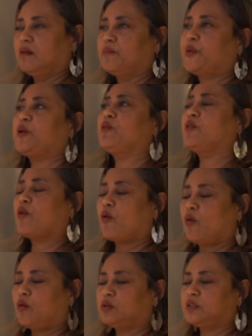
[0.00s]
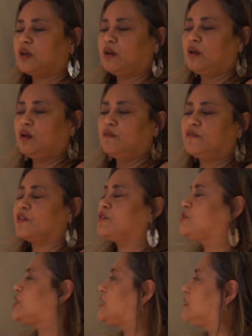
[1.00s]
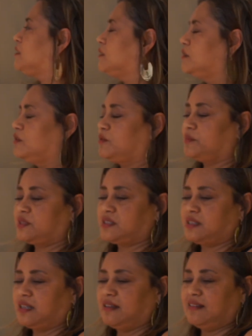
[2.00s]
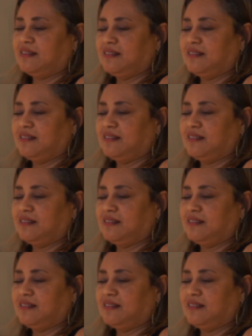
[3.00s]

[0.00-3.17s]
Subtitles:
Pure gold virgin looms.